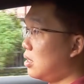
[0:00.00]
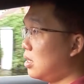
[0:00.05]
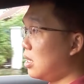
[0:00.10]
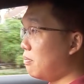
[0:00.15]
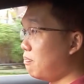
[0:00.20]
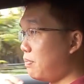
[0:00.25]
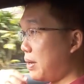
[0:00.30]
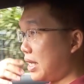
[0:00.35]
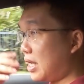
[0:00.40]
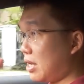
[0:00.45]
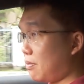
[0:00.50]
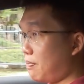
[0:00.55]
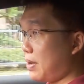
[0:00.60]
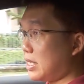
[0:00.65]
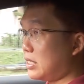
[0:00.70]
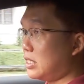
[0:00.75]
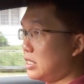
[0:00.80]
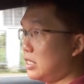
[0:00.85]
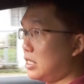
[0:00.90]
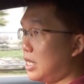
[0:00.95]
a big
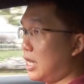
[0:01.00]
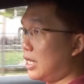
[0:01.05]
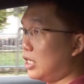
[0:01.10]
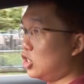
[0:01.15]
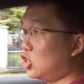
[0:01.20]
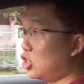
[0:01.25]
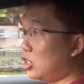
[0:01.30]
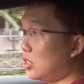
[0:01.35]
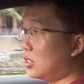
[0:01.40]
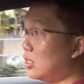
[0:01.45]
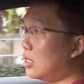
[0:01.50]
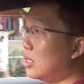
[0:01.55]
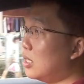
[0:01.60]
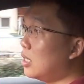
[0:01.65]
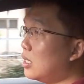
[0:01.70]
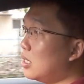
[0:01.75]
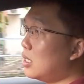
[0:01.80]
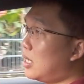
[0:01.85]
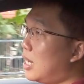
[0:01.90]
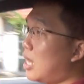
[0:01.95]
capacity engine.